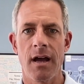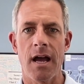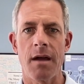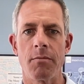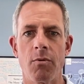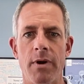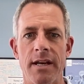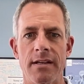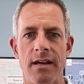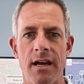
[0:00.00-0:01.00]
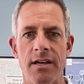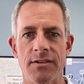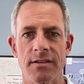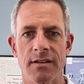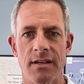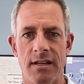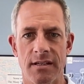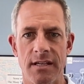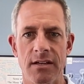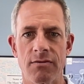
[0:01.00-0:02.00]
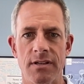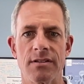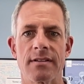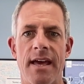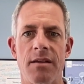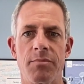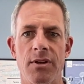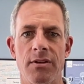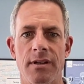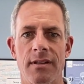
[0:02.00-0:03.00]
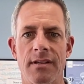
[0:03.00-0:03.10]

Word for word: um, what it does is it, it decreases that ability.